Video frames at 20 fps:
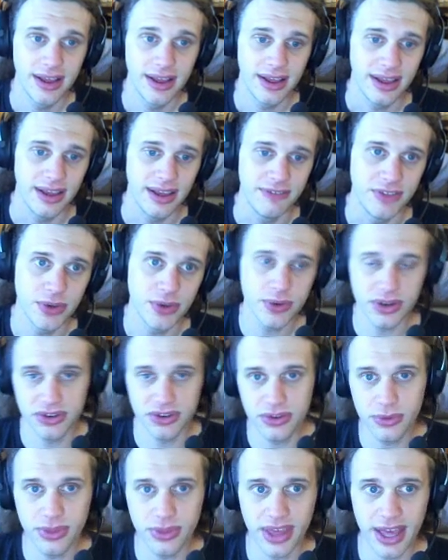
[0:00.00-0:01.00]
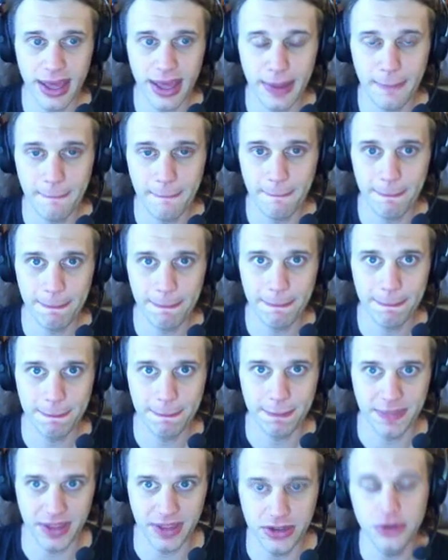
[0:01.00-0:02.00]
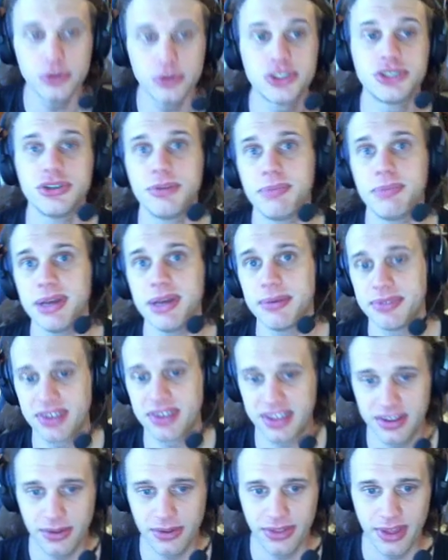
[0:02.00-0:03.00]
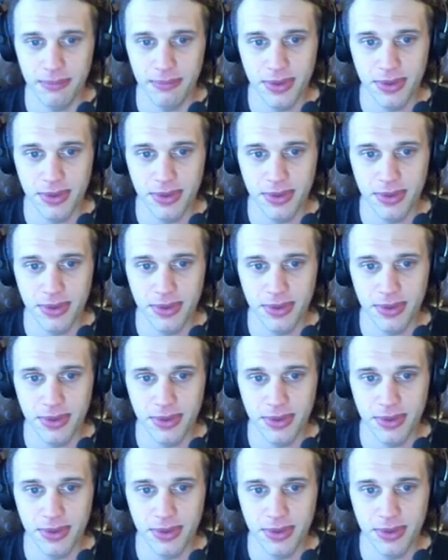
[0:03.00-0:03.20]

If you can do that, then you should be able to kill them.